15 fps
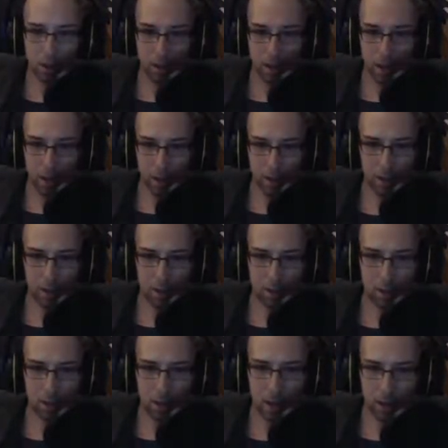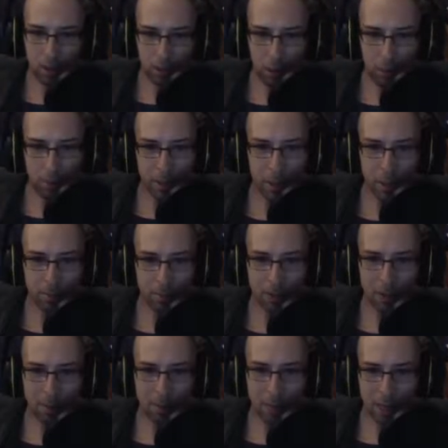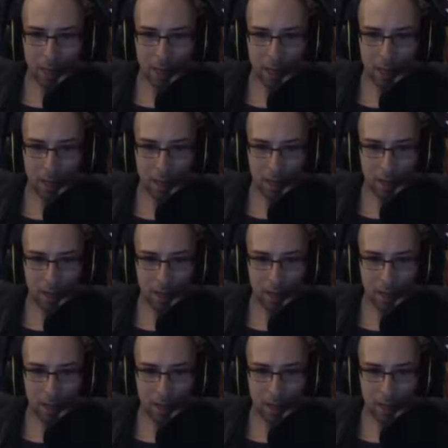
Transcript: Hey! I don't- how come he can block, but I can't?